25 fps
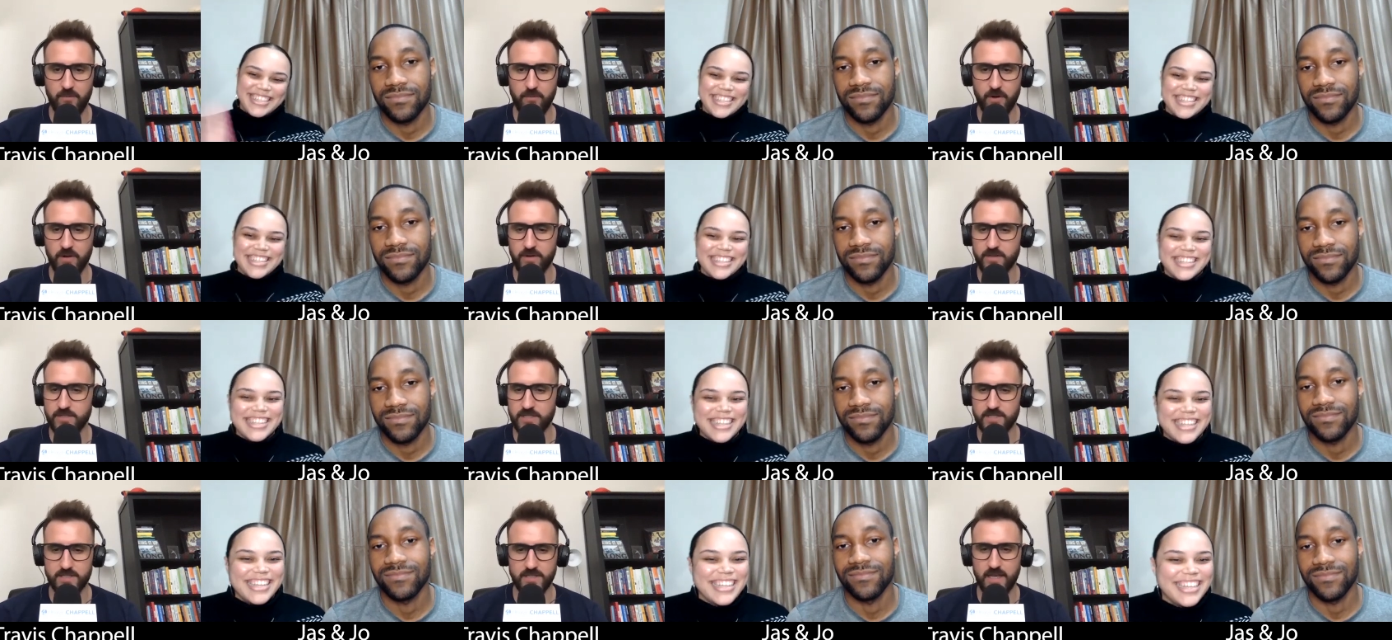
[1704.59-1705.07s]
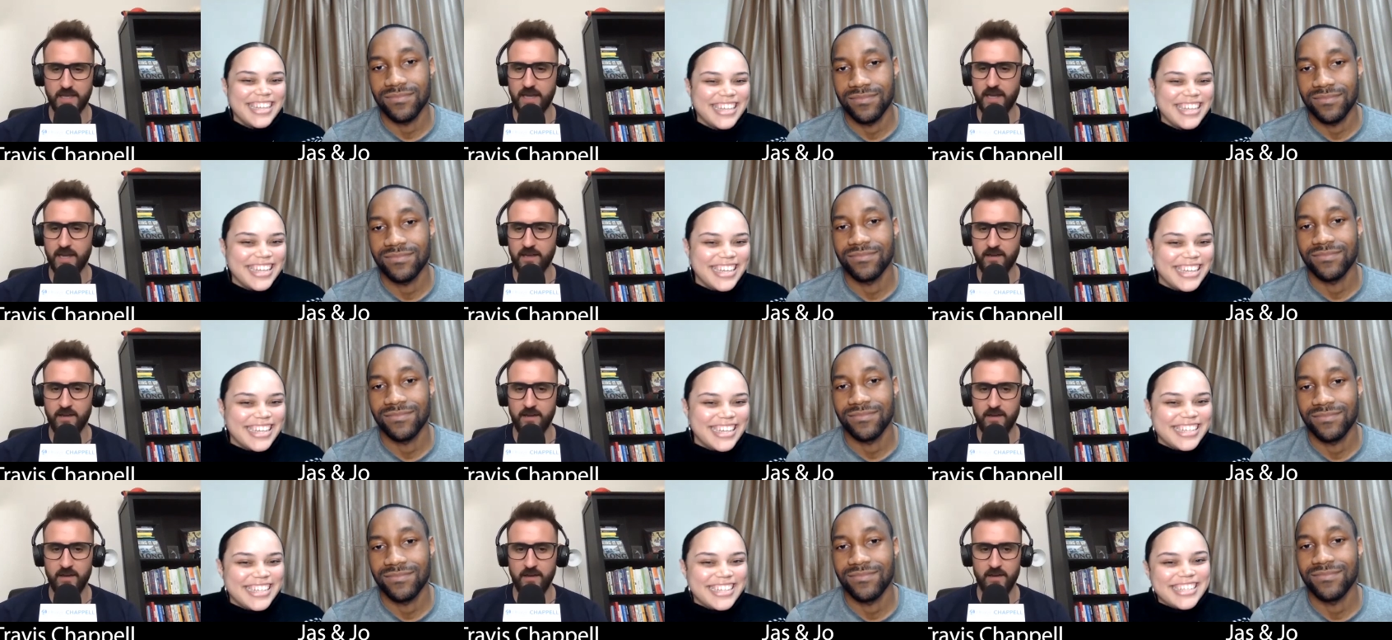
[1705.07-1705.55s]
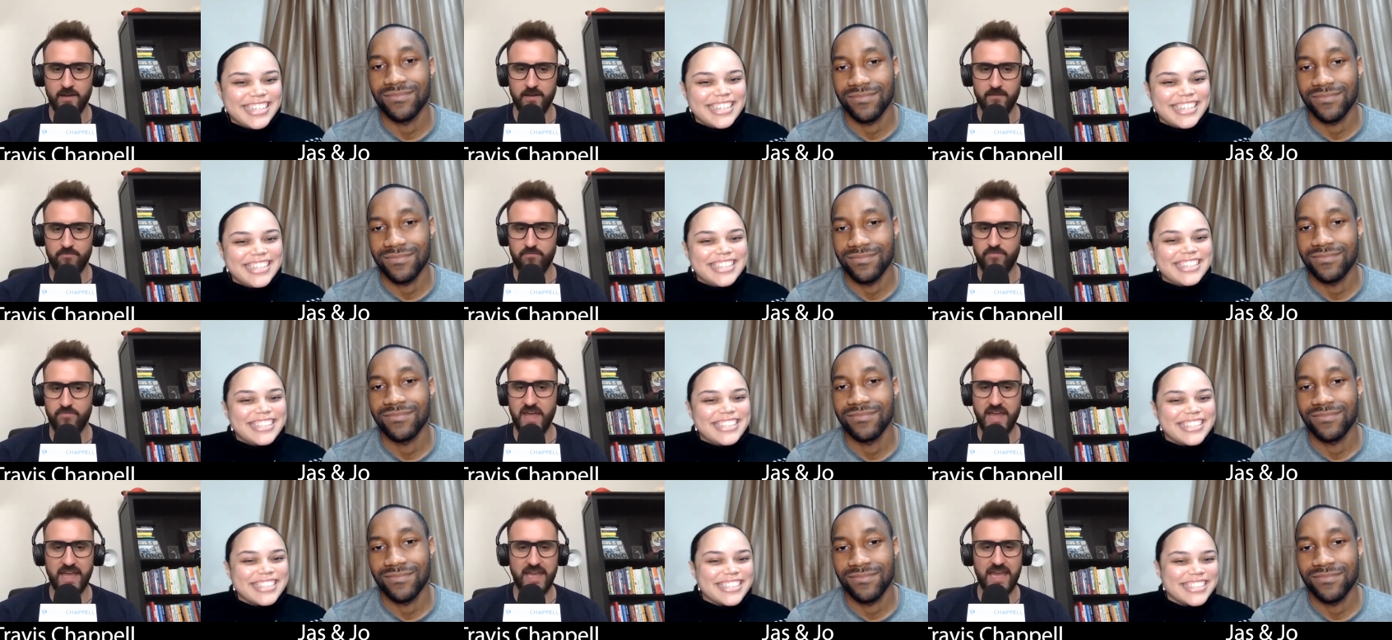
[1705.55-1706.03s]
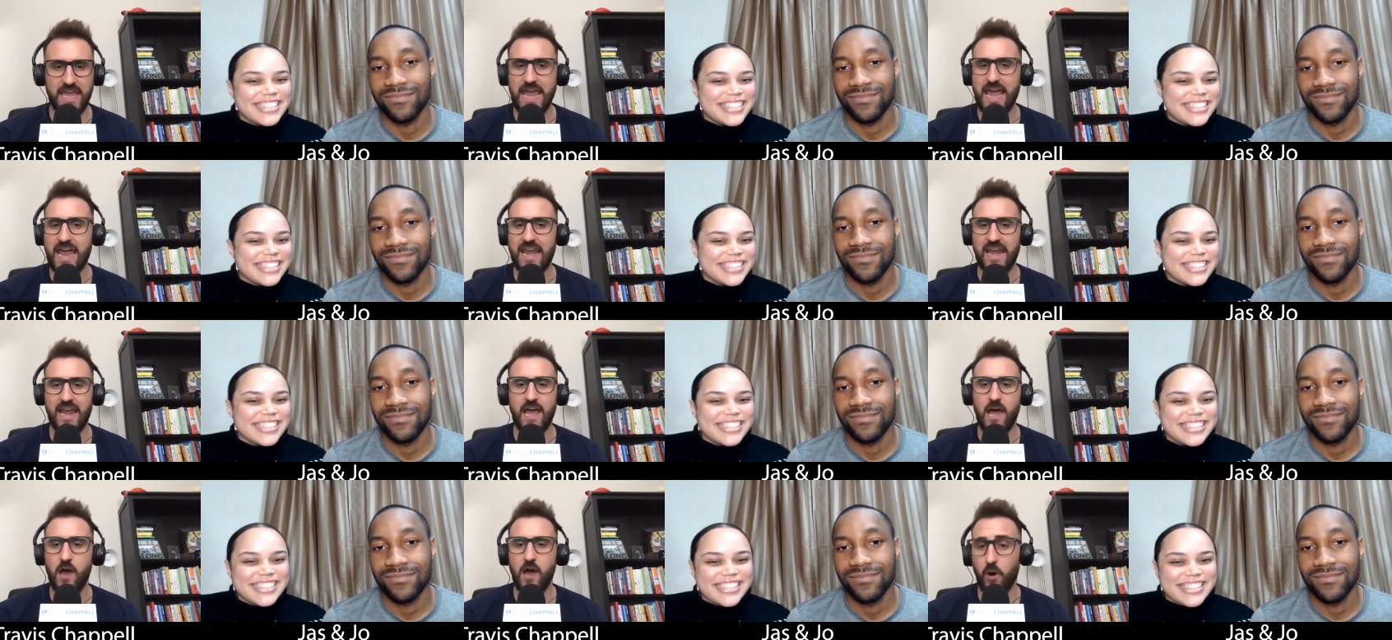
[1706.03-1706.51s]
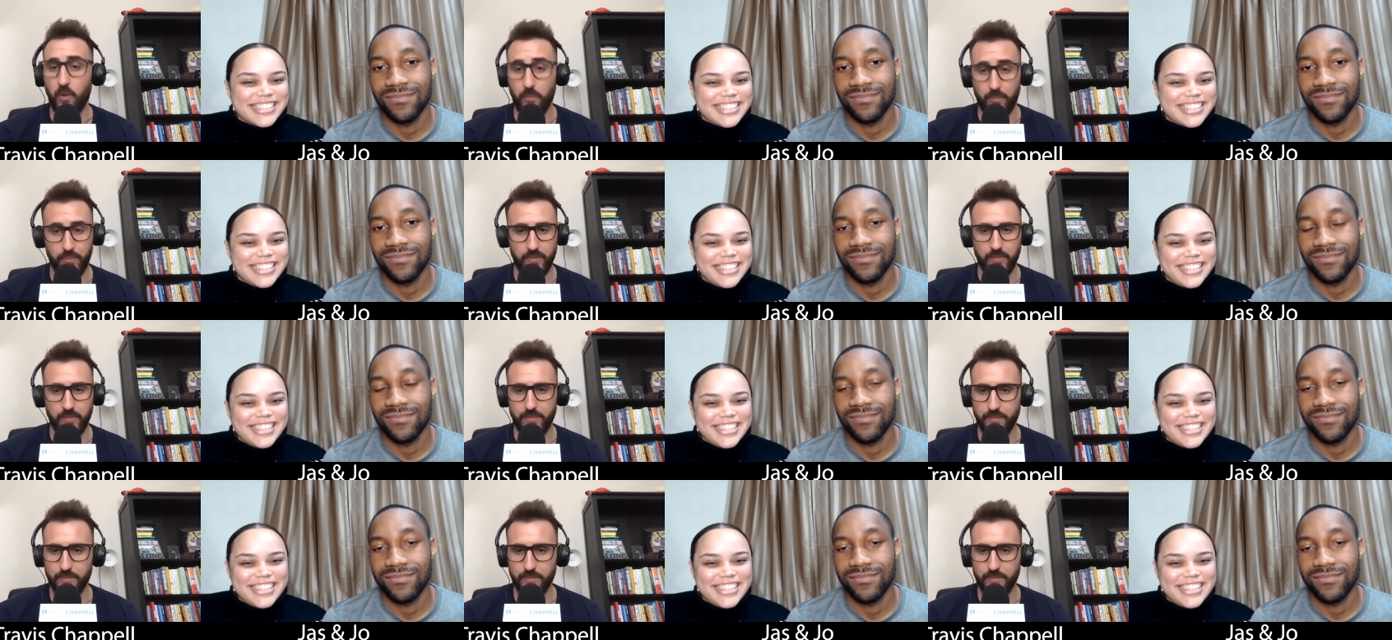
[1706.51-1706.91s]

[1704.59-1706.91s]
Speaker 1: Where it's just like they can't help,